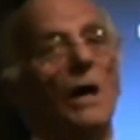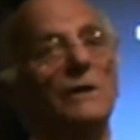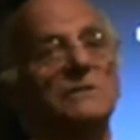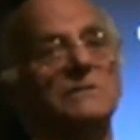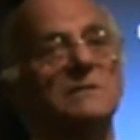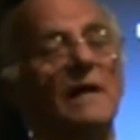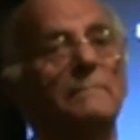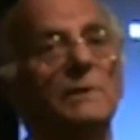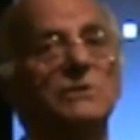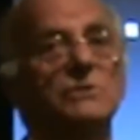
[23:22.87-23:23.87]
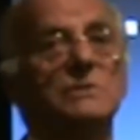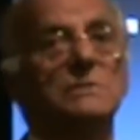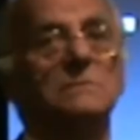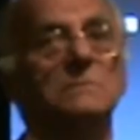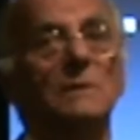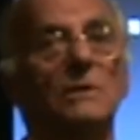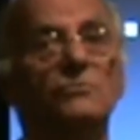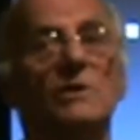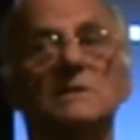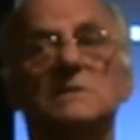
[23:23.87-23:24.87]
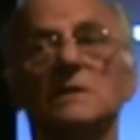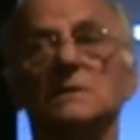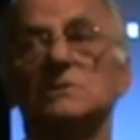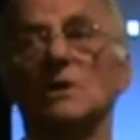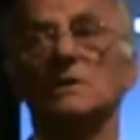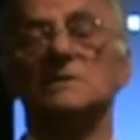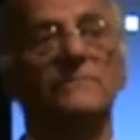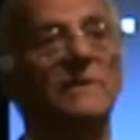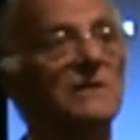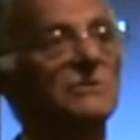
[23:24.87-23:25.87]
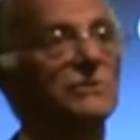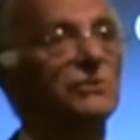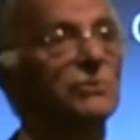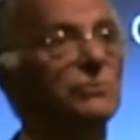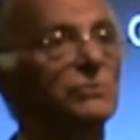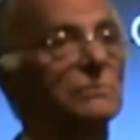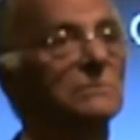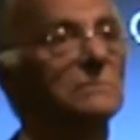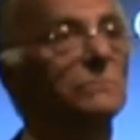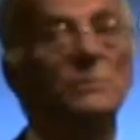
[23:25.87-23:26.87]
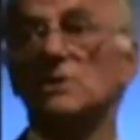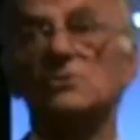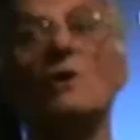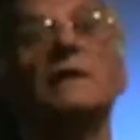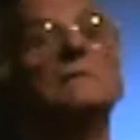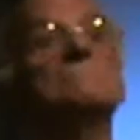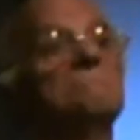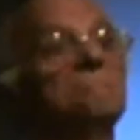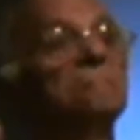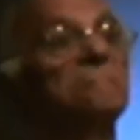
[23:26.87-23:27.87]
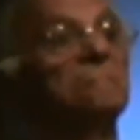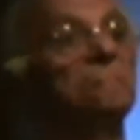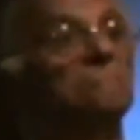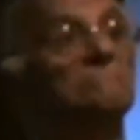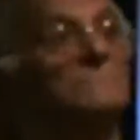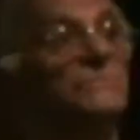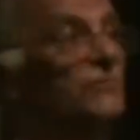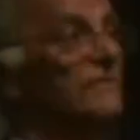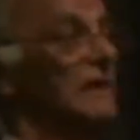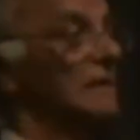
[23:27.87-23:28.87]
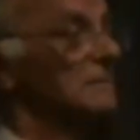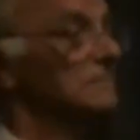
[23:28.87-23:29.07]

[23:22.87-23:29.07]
an established, accredited scientific institution. I said, great, terrific.